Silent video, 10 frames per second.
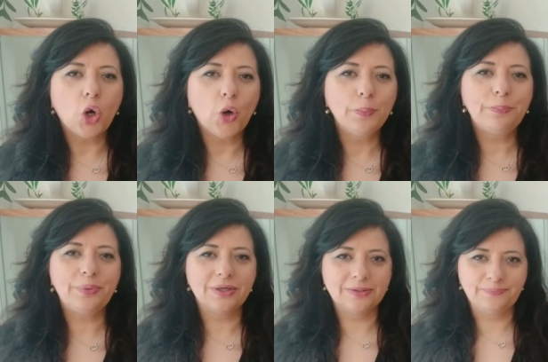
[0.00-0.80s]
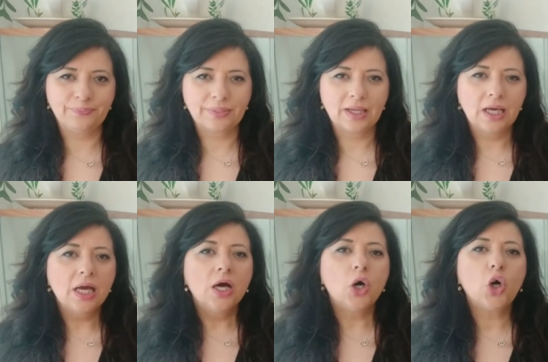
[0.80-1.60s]
Hub,
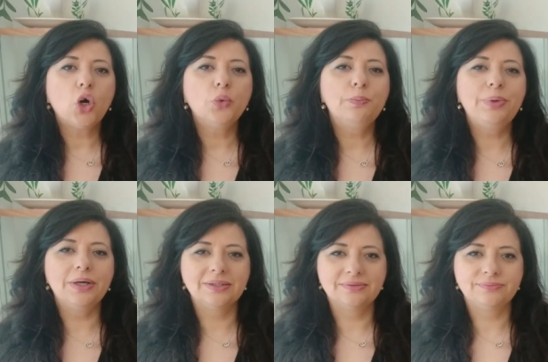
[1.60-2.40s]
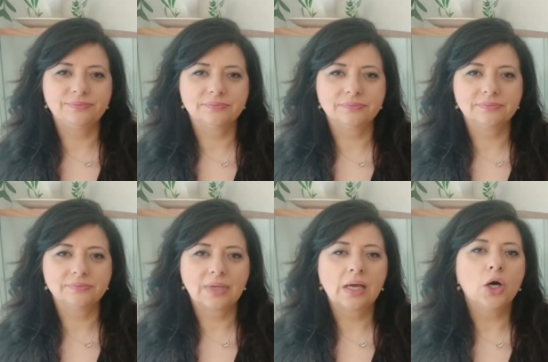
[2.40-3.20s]
hub,
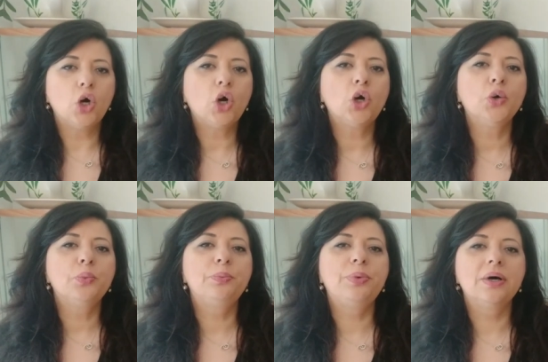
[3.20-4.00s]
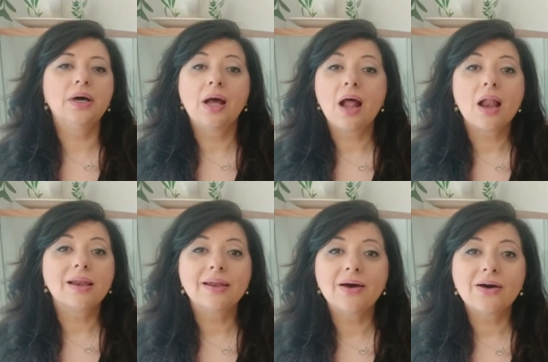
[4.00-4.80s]
hub,
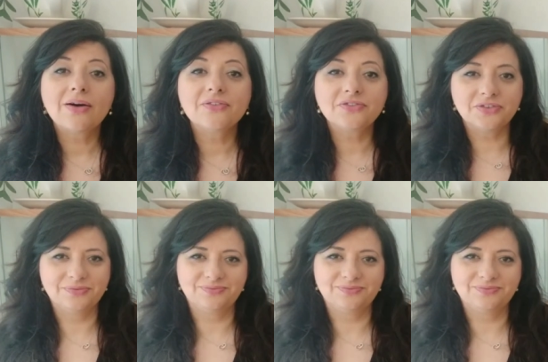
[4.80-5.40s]
love.